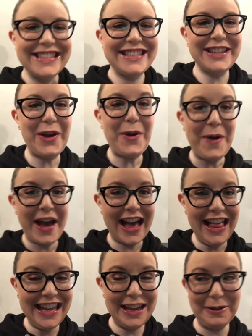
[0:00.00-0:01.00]
So
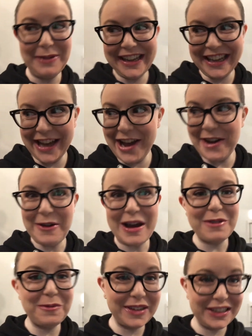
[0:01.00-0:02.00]
here we
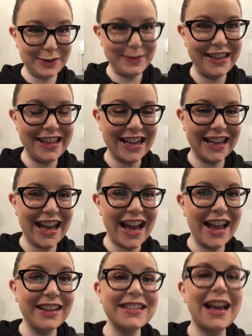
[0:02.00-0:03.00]
go. Wish me luck,
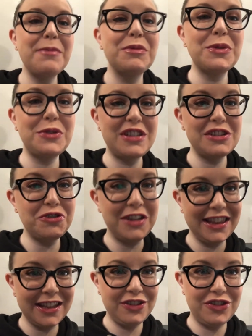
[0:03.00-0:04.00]
guys. I'm supposed to
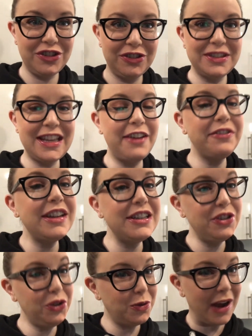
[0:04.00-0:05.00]
drink this juice every
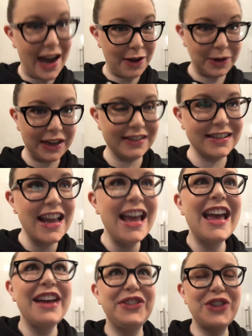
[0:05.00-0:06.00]
2 hours,
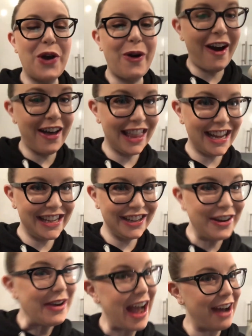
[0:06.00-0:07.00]
so I'll let you
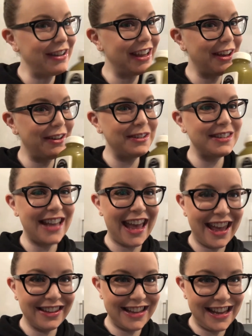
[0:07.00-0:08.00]
know how it goes
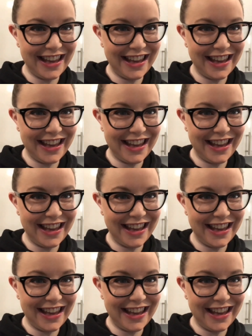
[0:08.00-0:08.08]
as I